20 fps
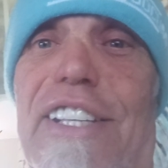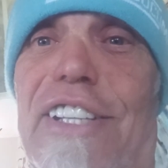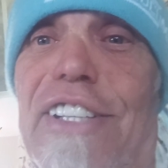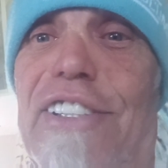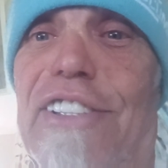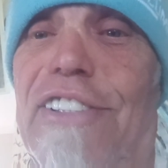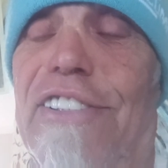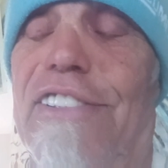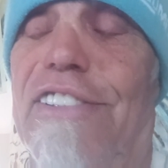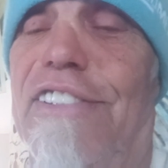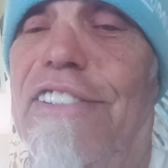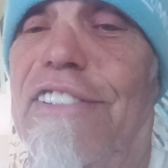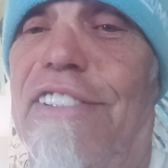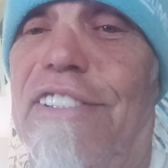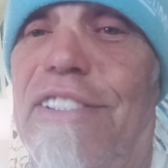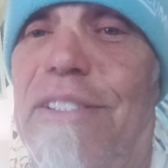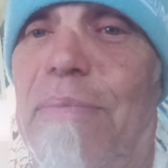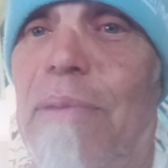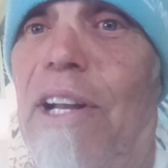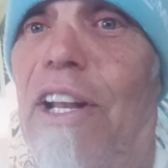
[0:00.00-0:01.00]
you know,
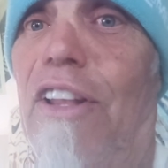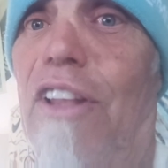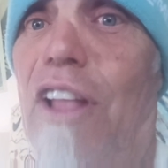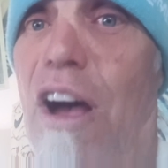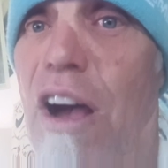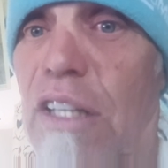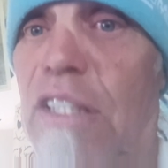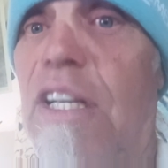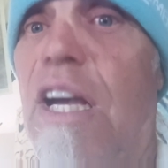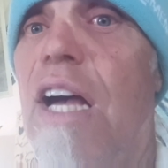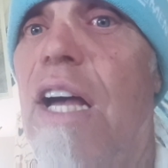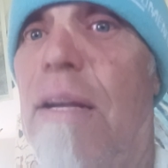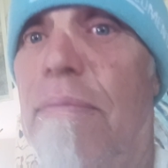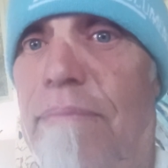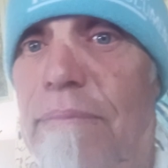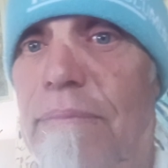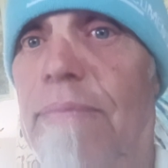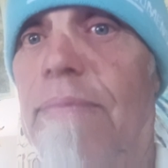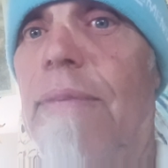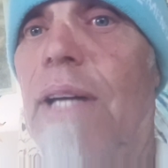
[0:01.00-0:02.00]
it's been a long
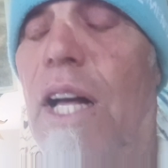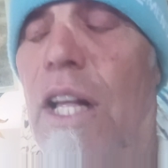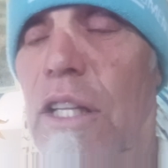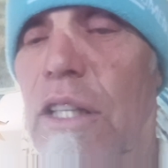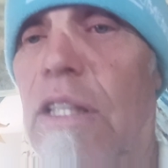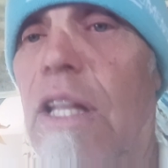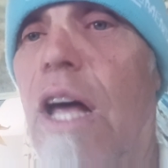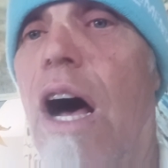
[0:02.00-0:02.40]
time. I